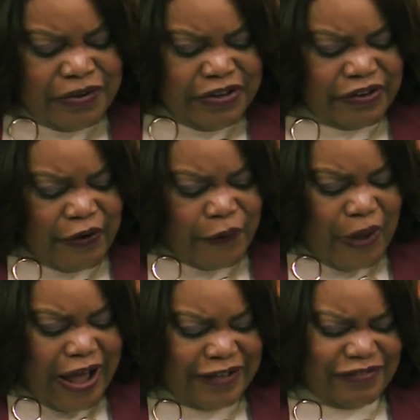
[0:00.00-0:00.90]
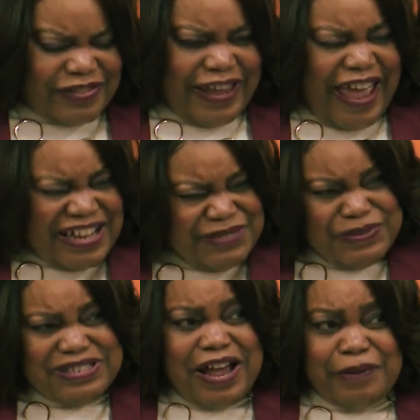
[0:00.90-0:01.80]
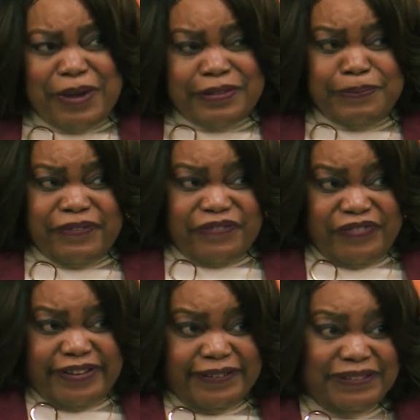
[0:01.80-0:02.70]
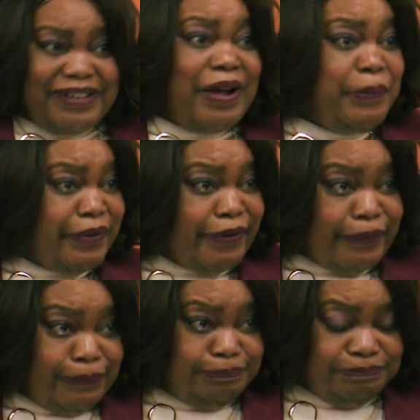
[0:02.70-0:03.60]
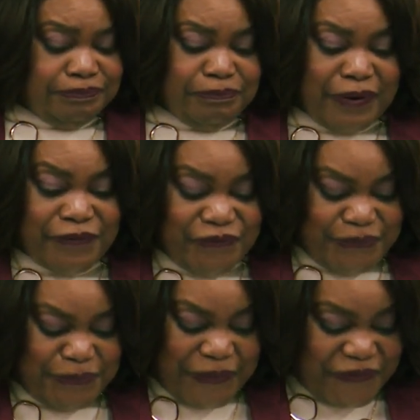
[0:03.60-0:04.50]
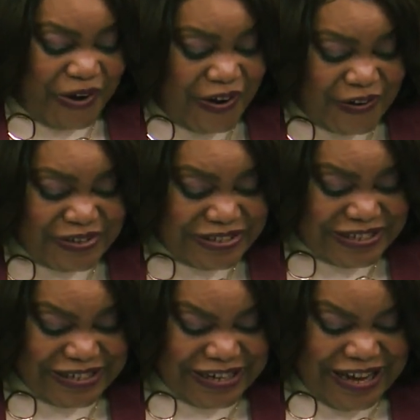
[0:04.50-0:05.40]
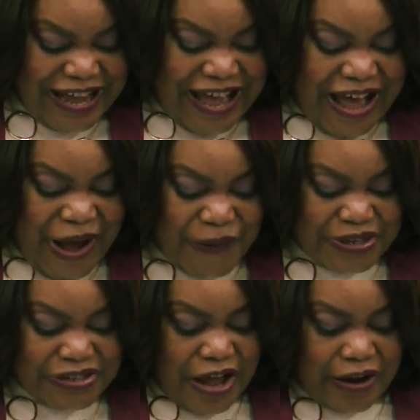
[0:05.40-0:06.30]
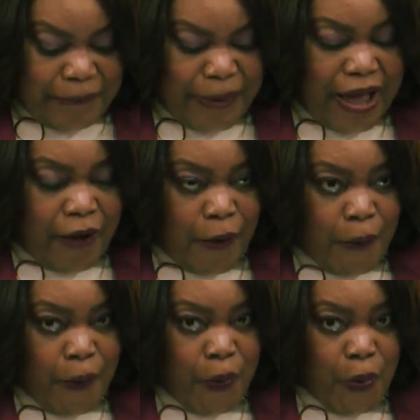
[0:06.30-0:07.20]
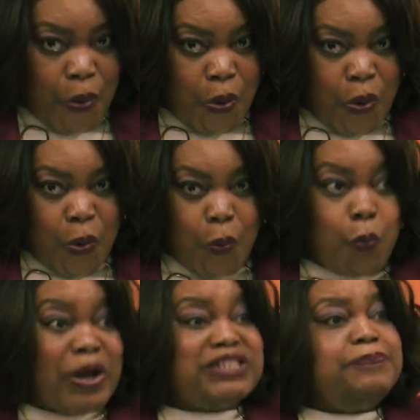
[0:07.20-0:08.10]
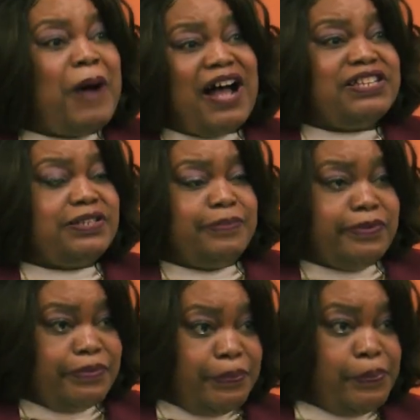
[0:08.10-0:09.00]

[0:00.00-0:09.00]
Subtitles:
You know, they asked me to talk about the Pivot Fund, and I will. But first, I want to talk about what's possible.